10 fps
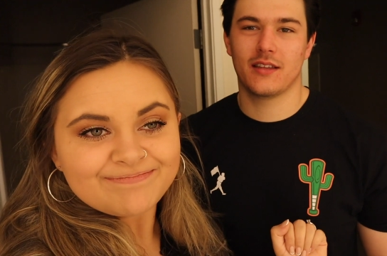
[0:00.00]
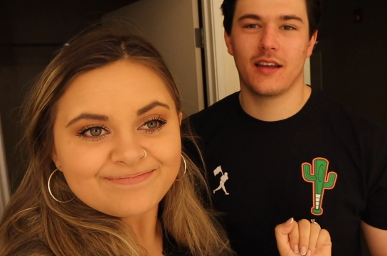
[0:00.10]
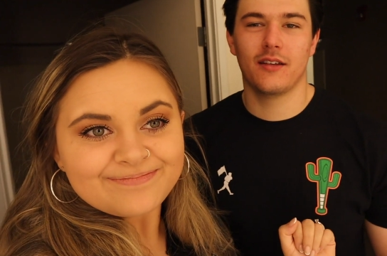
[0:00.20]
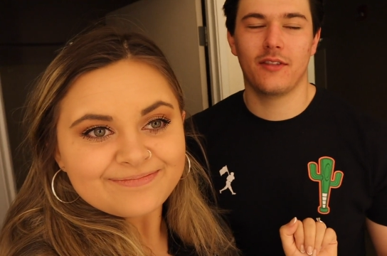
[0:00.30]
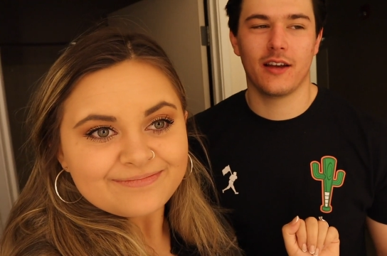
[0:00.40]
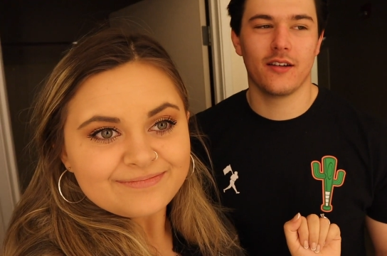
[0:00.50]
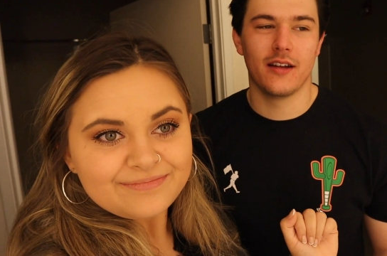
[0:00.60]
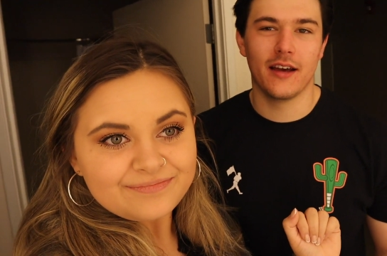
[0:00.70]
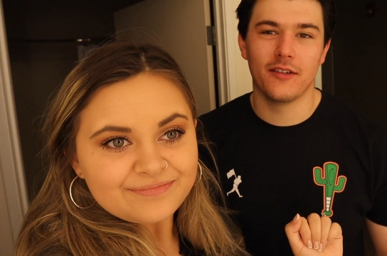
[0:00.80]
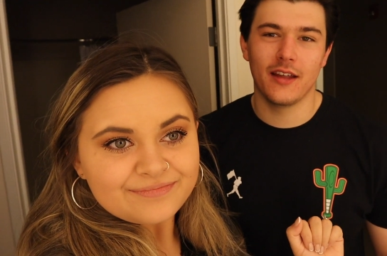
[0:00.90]
Speaker 1: is kind of like our
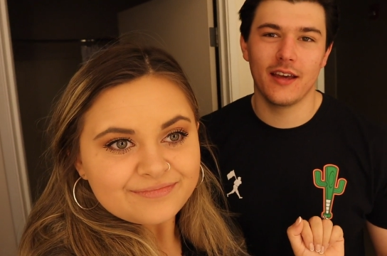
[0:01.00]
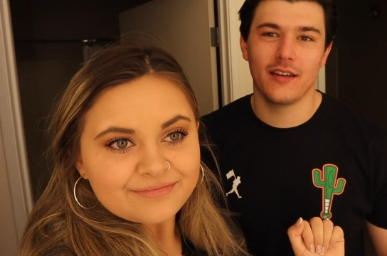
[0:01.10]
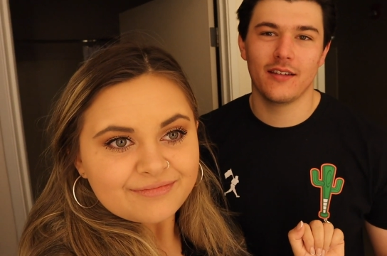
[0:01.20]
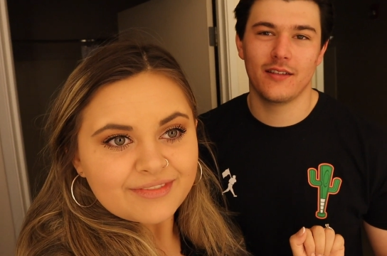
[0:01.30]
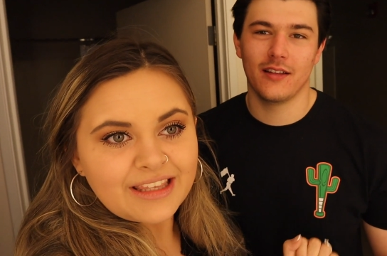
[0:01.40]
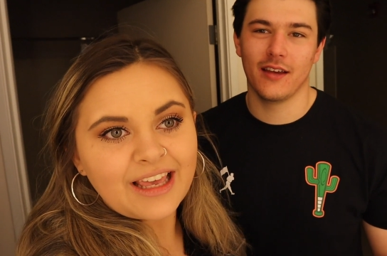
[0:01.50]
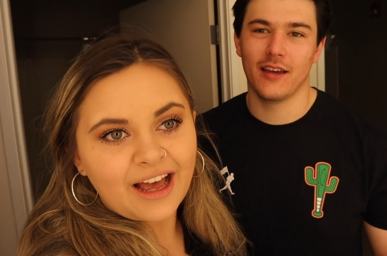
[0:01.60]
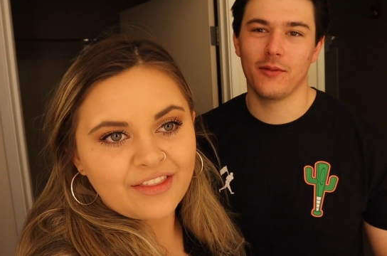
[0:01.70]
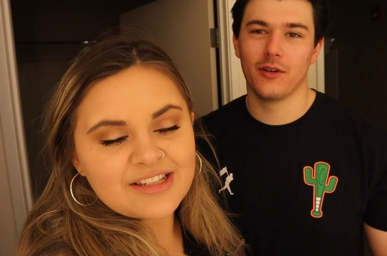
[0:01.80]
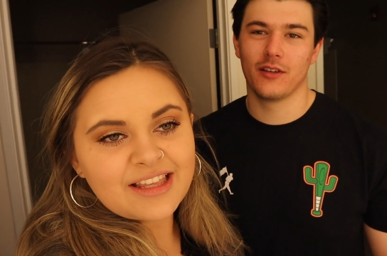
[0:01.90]
down day. To, like,
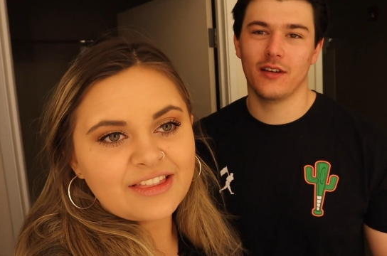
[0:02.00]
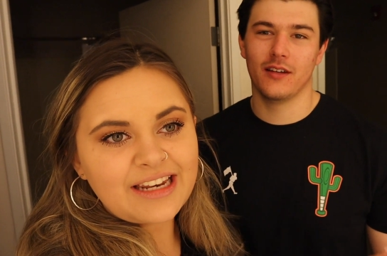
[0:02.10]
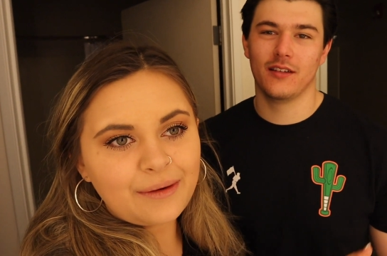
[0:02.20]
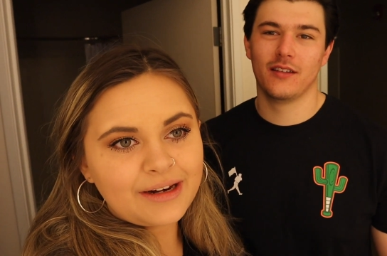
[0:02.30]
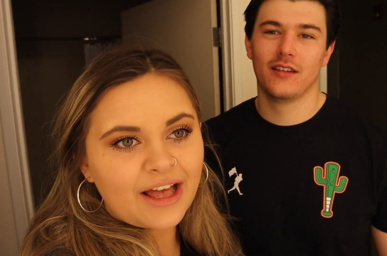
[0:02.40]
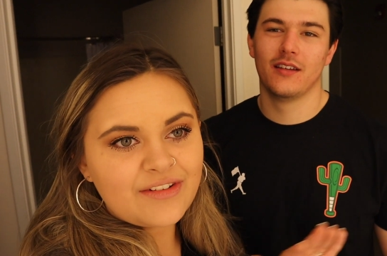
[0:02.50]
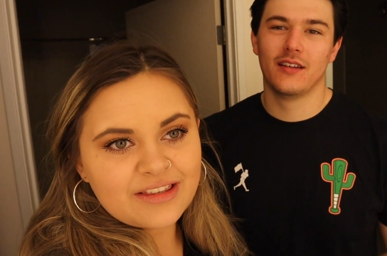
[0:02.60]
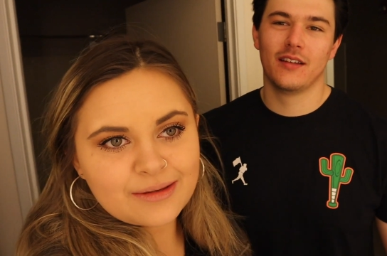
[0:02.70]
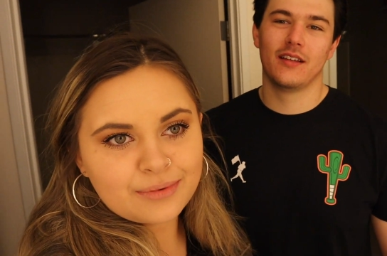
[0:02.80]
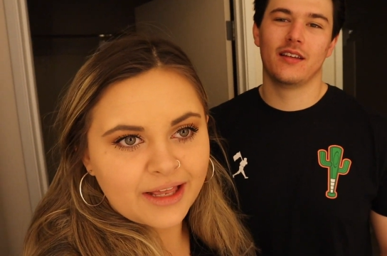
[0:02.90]
yeah, this is like the
Speaker 2: day we didn't have
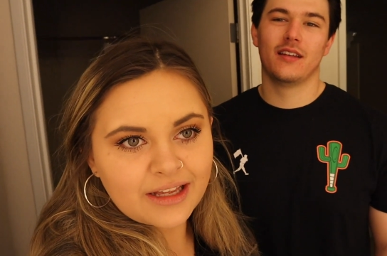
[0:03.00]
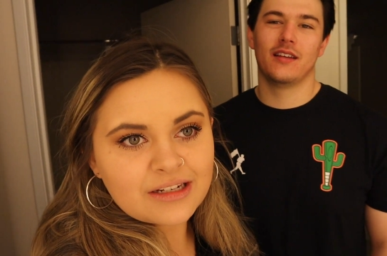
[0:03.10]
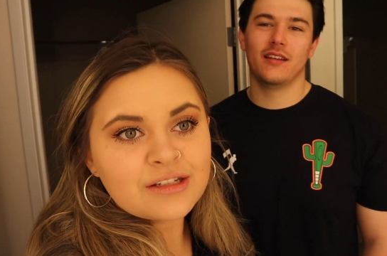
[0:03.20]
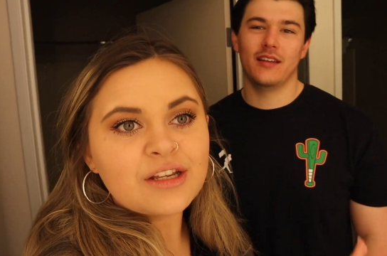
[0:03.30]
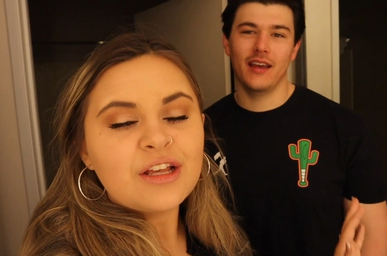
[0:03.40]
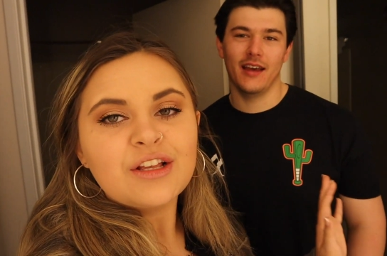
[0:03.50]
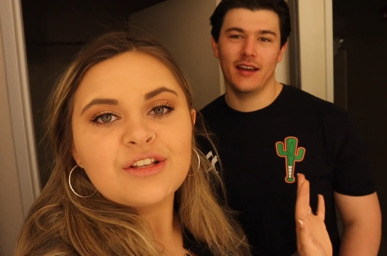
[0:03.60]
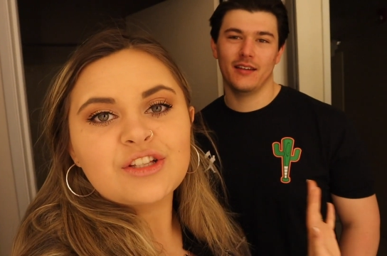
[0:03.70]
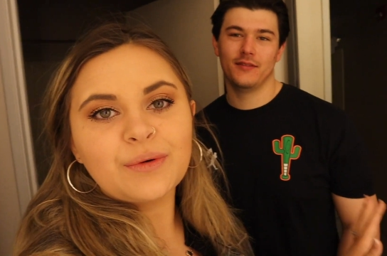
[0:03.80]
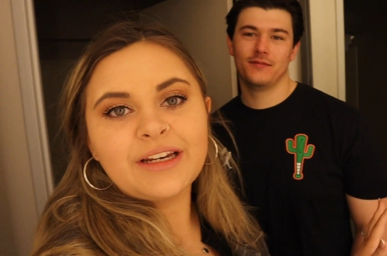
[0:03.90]
anything planned. Yeah.
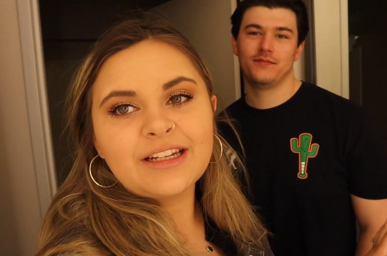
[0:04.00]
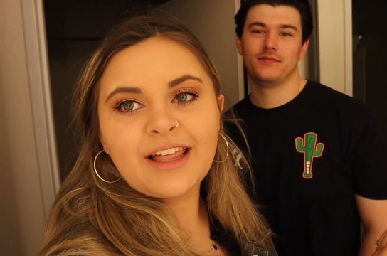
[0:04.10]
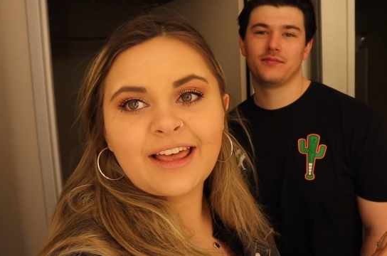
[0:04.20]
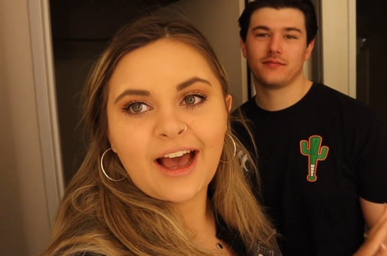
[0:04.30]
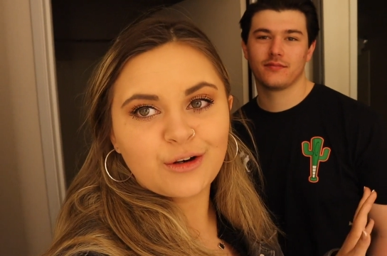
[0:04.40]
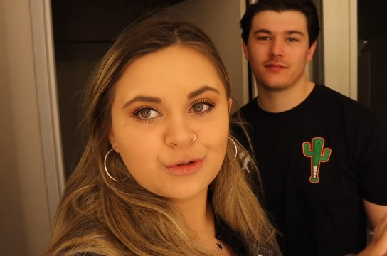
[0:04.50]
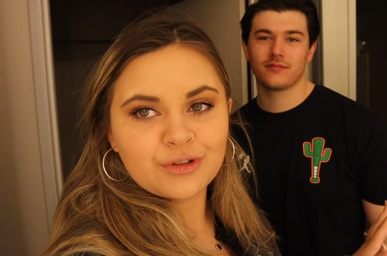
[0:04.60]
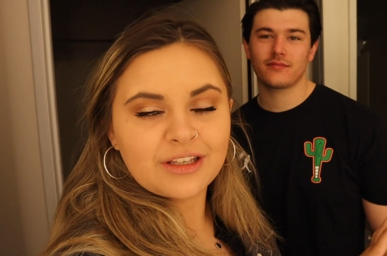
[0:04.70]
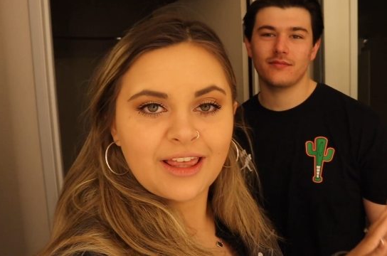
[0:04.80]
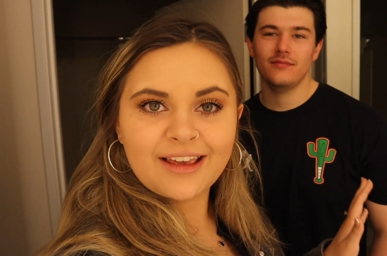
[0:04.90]
So we need to like
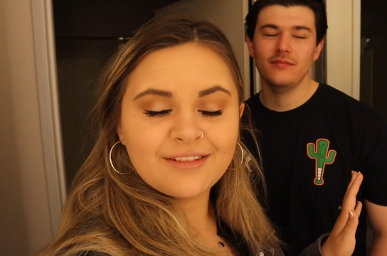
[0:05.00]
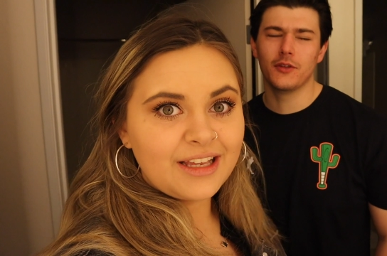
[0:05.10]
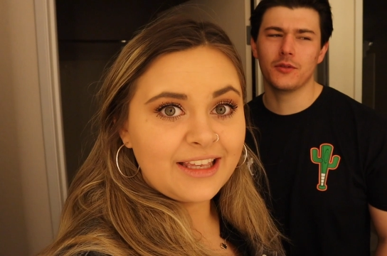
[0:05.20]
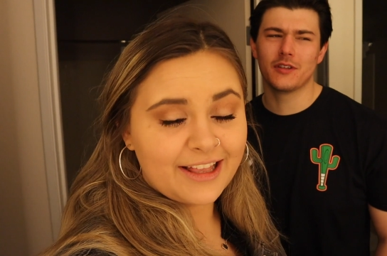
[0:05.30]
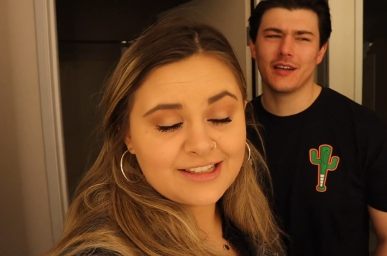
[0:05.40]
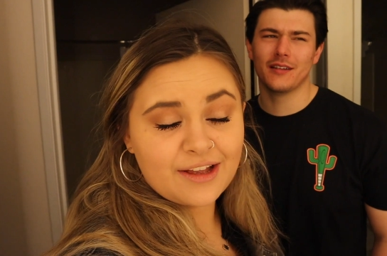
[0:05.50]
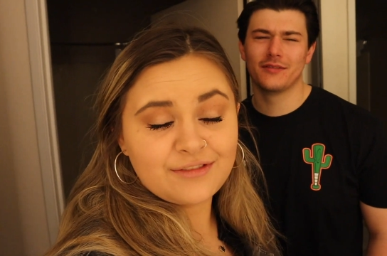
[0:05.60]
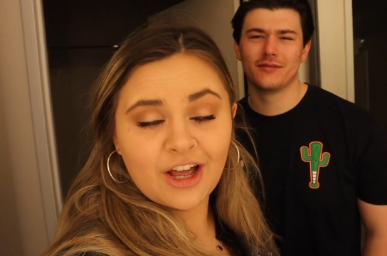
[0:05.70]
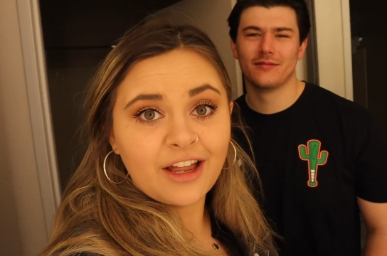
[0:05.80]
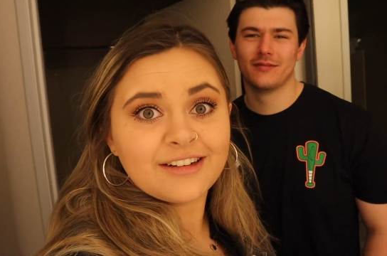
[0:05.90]
actually like do get stuff, stuff
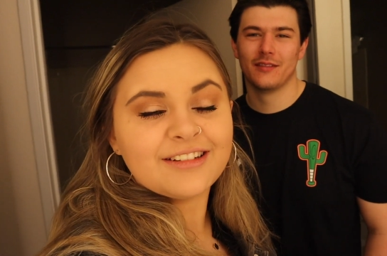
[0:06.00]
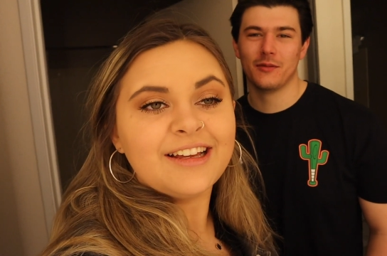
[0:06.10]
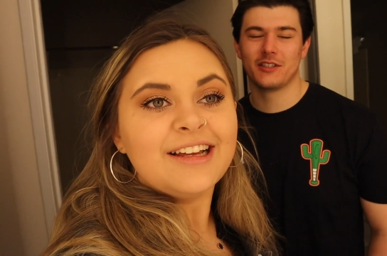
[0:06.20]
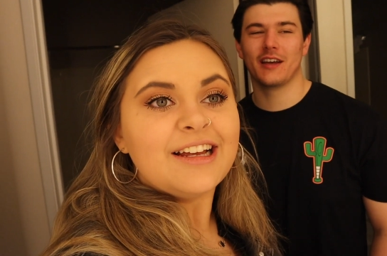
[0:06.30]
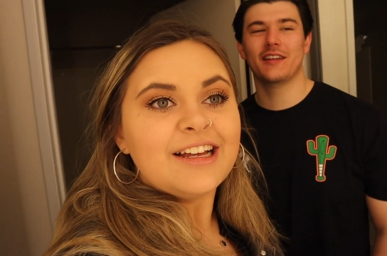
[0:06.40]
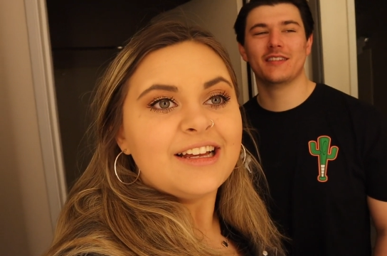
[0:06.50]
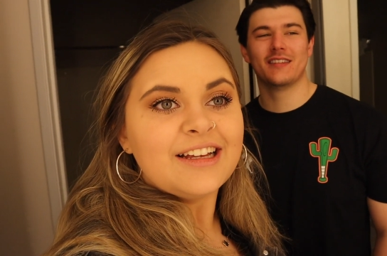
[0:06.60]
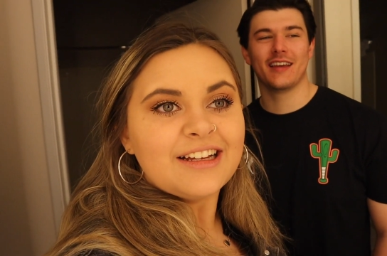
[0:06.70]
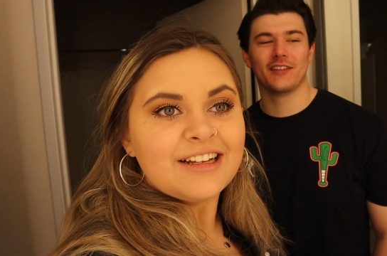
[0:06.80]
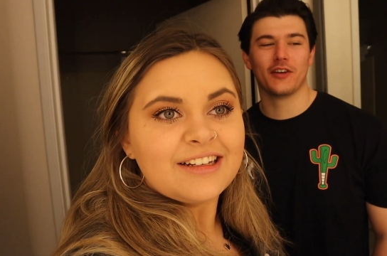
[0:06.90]
done.
Speaker 1: Which kind of is
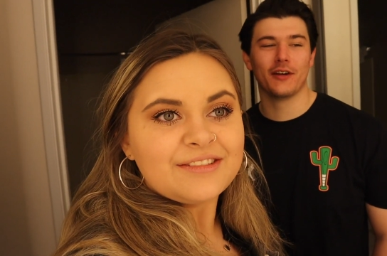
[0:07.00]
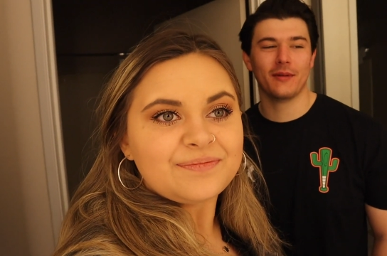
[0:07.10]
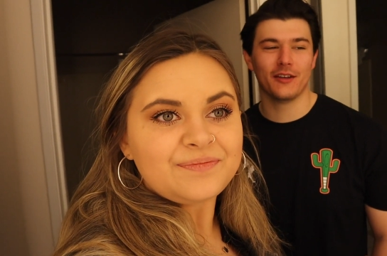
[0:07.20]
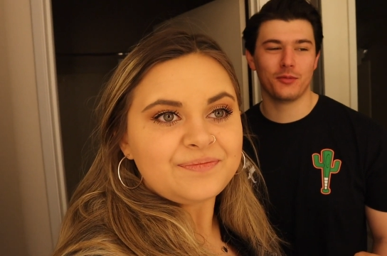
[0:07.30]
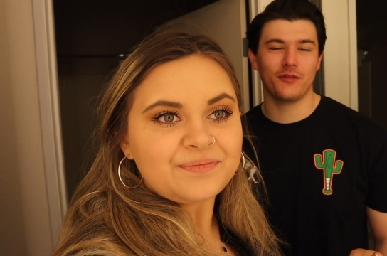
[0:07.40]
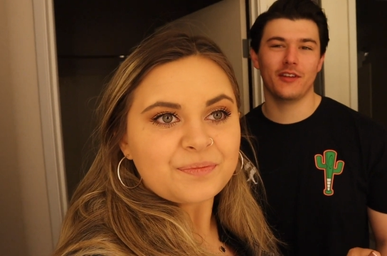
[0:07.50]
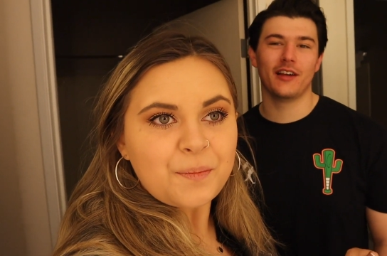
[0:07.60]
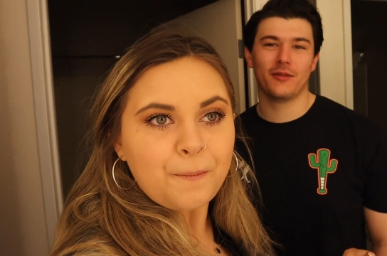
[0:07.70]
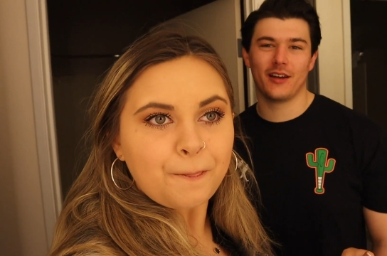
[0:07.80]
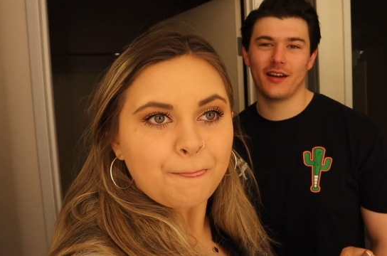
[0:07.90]
like it's hard because we feel
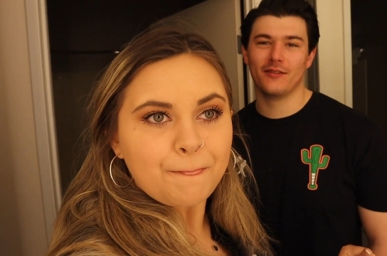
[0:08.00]
like we're kind